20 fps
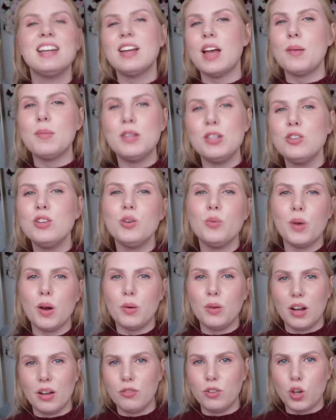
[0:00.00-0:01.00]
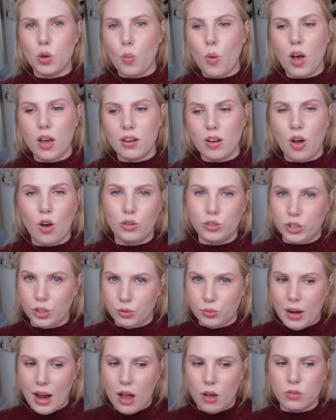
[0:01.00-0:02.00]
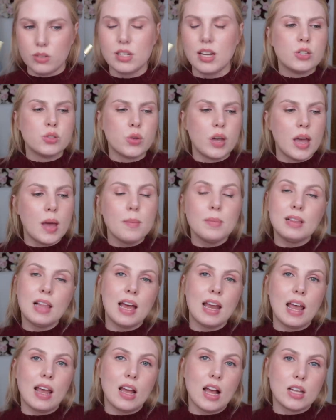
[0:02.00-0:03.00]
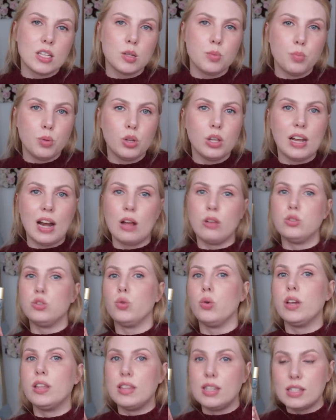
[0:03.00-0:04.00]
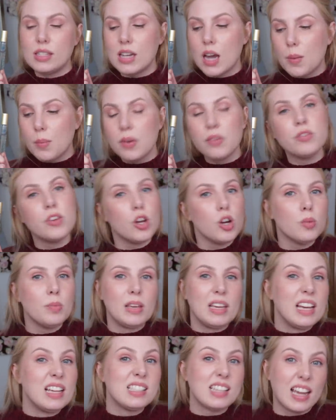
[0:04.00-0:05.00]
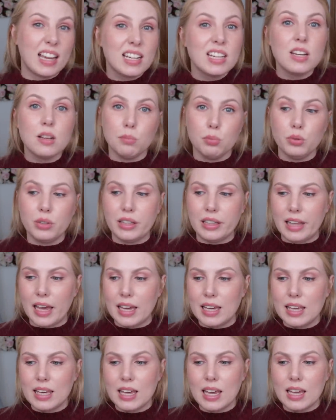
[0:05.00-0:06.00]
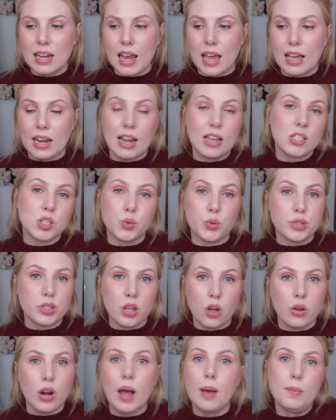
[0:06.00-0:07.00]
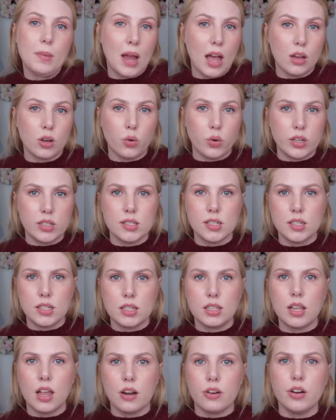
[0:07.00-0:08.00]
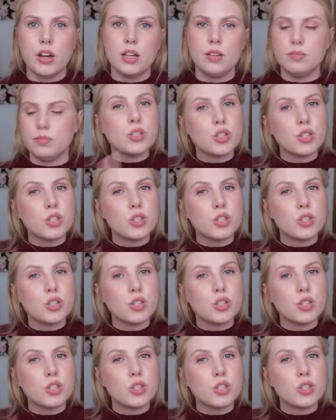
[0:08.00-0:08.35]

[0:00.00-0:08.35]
I mean, you can wear whatever you want all year round. So I am glad I got to pull it out during this time of year because I ended up really liking it and as a result, I'm not going to declutter it.